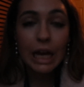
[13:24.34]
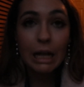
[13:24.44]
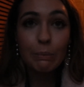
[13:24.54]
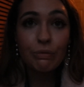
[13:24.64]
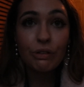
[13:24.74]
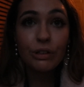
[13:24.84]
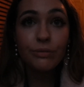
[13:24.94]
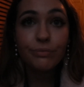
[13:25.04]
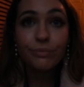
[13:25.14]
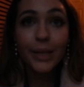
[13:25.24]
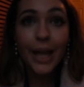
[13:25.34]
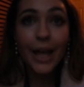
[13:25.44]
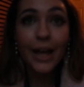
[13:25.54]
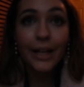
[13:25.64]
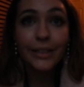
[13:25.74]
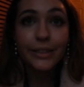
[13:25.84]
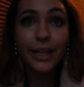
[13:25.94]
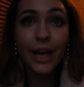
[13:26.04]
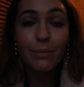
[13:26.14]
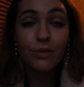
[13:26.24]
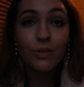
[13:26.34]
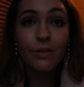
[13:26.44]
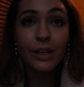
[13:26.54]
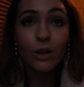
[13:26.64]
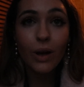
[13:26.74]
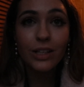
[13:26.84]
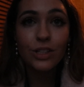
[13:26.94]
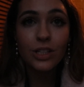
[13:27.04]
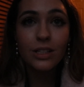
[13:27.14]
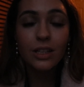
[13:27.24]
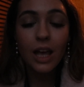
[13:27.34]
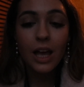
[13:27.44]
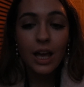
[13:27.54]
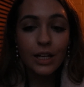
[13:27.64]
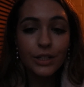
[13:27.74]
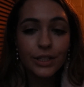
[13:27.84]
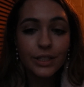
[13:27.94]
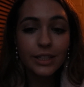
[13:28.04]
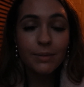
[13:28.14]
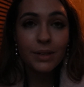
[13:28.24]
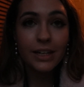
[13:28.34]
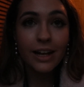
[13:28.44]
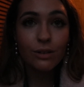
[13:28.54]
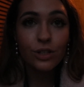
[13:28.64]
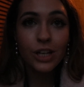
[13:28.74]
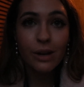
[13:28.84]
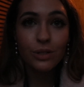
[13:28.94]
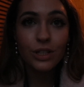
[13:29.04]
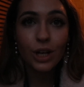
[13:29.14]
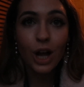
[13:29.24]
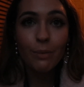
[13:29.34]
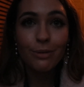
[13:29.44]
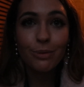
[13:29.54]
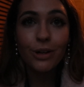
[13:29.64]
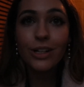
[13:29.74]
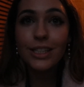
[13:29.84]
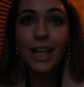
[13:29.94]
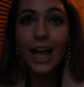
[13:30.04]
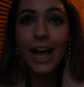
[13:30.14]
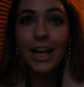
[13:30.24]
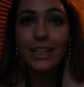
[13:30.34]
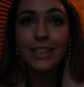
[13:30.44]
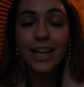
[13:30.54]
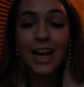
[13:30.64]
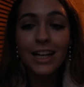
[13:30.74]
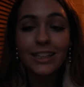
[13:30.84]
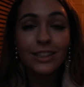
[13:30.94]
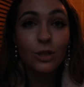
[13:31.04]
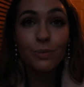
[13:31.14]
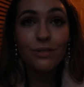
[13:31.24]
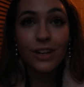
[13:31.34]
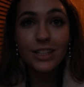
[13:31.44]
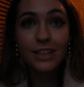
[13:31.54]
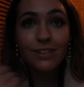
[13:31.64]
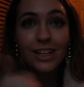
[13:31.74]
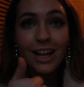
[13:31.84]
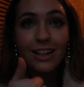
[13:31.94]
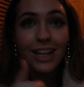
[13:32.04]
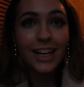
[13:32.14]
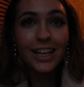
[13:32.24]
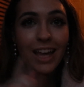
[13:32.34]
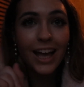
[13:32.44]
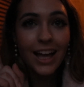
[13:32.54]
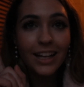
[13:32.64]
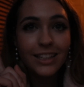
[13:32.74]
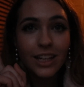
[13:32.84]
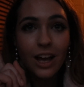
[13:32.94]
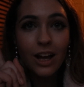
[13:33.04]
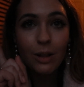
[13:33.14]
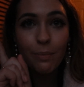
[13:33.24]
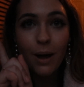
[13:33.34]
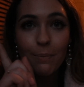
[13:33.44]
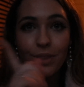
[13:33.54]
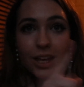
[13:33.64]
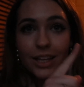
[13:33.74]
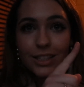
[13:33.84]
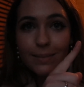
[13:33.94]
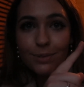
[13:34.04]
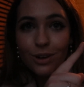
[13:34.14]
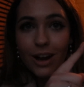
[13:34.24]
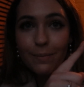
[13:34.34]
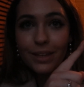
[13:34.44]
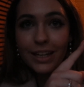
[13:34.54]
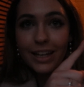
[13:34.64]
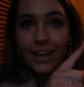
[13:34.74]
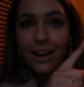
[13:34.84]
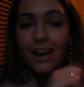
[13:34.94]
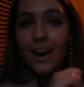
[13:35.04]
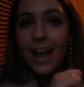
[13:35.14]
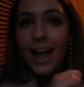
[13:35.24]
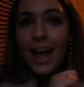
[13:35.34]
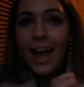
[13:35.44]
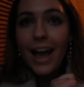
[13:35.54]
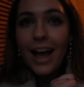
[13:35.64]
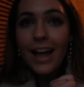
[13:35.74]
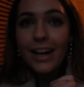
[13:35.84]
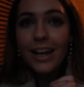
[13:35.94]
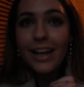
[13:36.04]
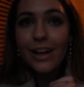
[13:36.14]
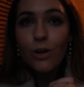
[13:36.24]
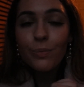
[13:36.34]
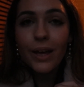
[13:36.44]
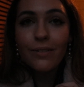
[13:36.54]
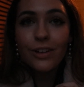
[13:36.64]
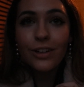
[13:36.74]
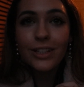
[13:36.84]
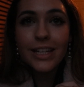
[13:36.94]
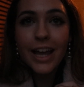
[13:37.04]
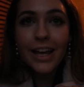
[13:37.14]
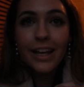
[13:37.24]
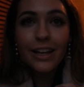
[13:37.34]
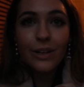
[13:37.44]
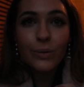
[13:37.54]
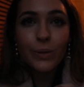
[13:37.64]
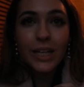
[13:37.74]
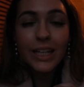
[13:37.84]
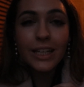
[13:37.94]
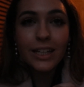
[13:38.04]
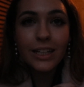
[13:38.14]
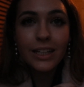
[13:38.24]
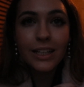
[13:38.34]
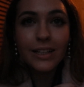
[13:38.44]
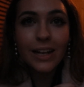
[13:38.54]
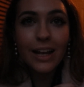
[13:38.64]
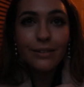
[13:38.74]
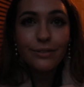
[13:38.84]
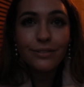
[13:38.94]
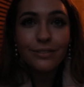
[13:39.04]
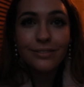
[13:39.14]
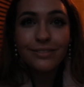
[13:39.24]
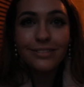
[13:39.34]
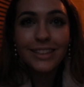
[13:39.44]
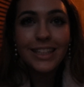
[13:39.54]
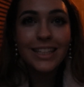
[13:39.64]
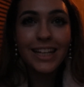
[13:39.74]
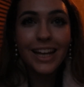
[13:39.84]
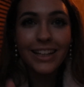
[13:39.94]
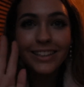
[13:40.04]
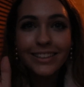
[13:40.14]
helpful, and if you have any questions, just give me a shout in the comment box, and don't be afraid to give it a like, and I'll pop the subscribe thing here. And I hope you have a good day, good week, good life. See ya.